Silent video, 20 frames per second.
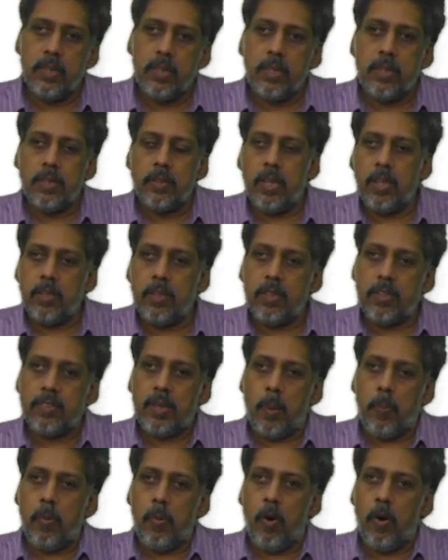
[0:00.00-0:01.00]
This is
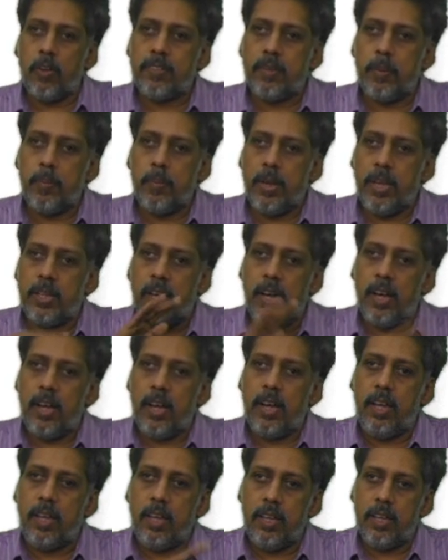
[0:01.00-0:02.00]
supposed to be
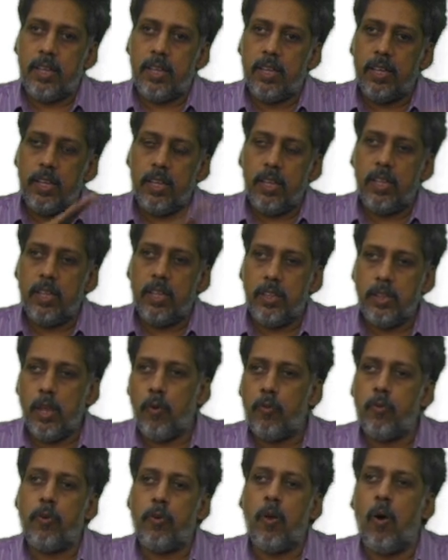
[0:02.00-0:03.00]
the
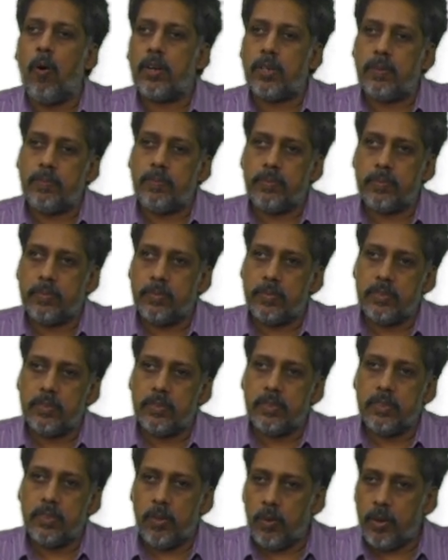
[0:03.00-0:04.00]
the floor.
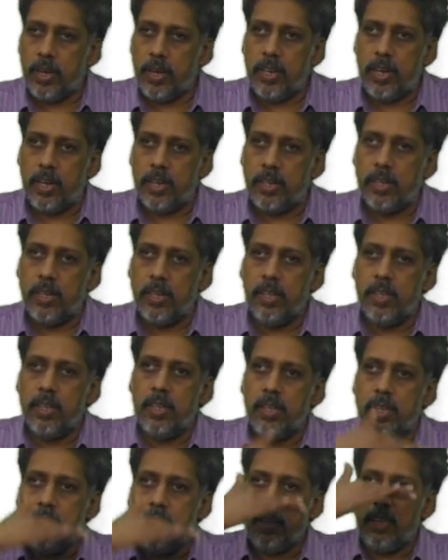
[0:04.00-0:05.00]
You get it?
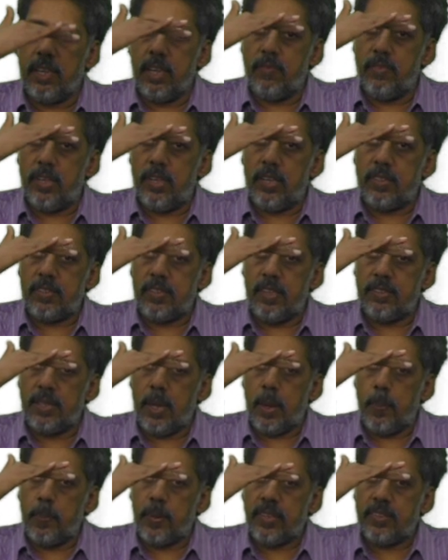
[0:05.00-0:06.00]
Yes, sir. If this is
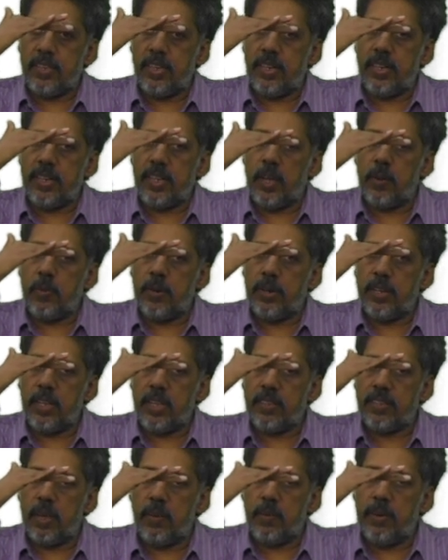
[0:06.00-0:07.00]
the present
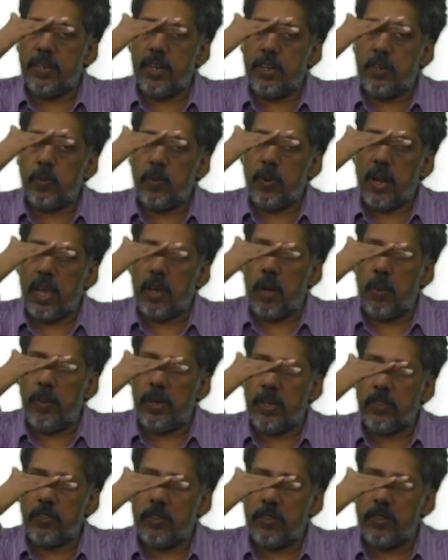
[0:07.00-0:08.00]
equity 72 lakh, how
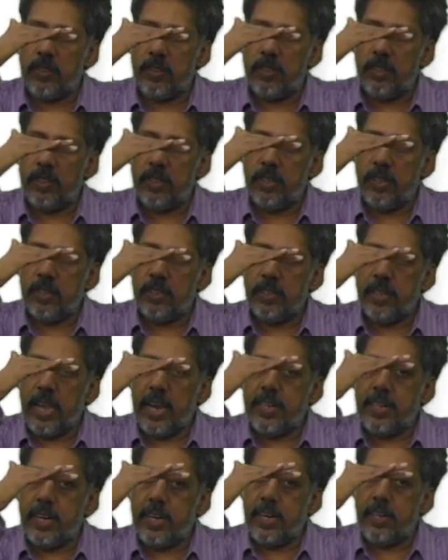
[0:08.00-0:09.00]
much?
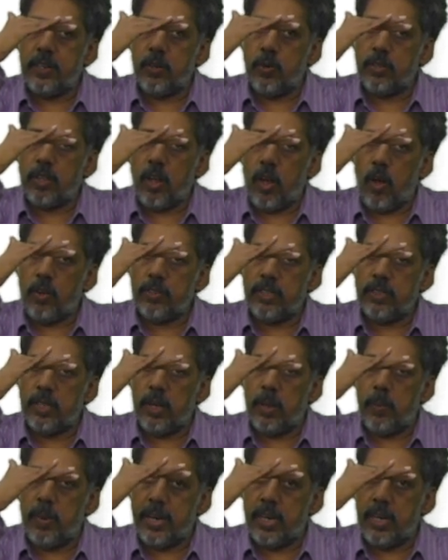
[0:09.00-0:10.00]
82,000,
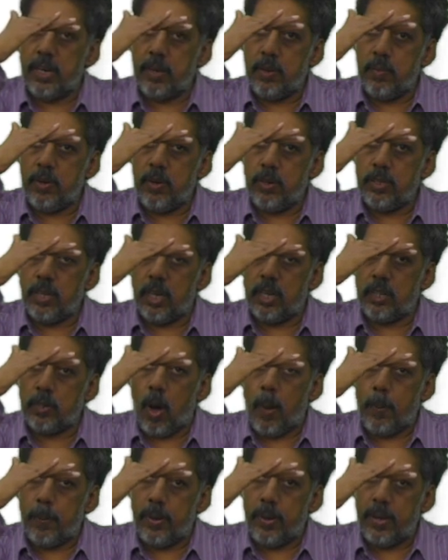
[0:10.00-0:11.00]
the my you know the
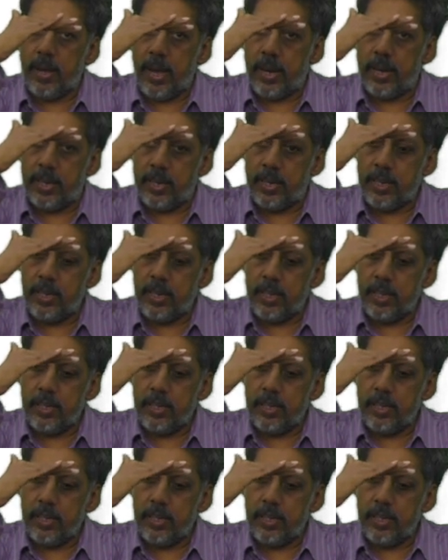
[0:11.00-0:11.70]
top hand.